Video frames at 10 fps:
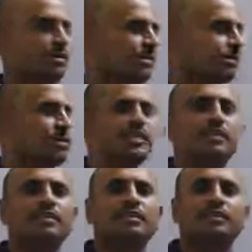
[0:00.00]
So
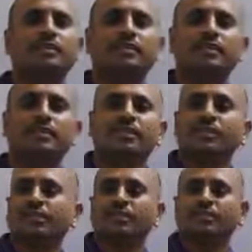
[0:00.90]
children,
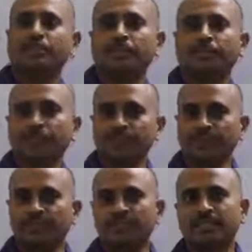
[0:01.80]
so in
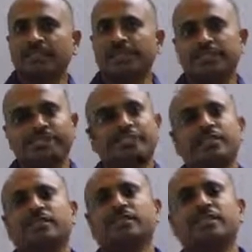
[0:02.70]
previous
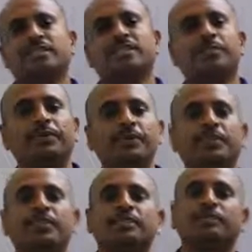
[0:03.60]
session, that means in
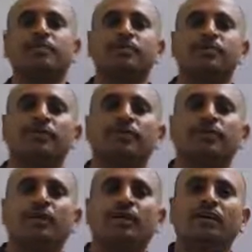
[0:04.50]
previous episode,
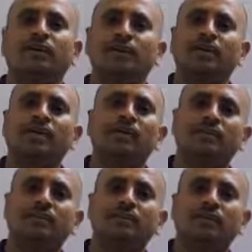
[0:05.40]
we have
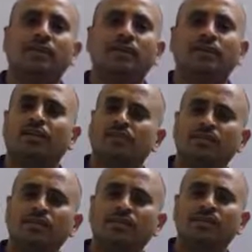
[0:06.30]
learned
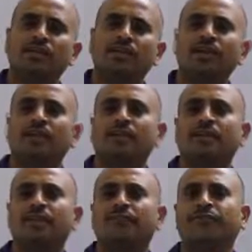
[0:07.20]
about what are
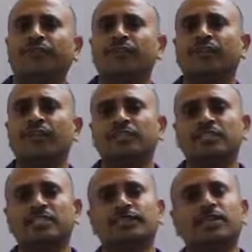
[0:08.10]
the different
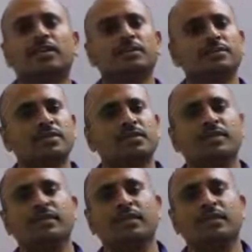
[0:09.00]
things we are
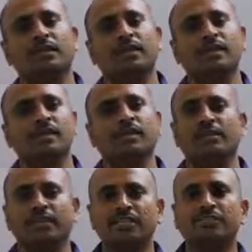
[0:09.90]
observing. and
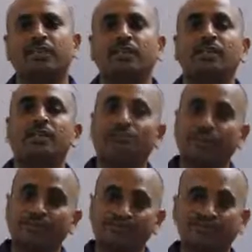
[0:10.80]
that is what are
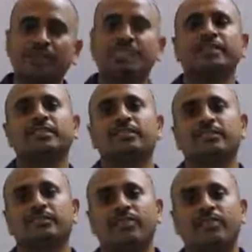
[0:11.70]
living
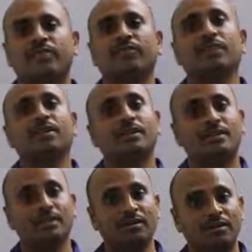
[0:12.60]
things and what
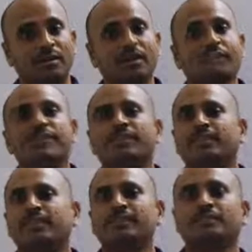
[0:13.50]
are non-living
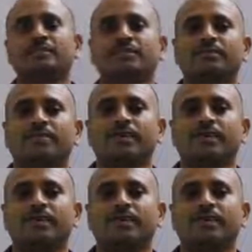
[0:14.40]
things,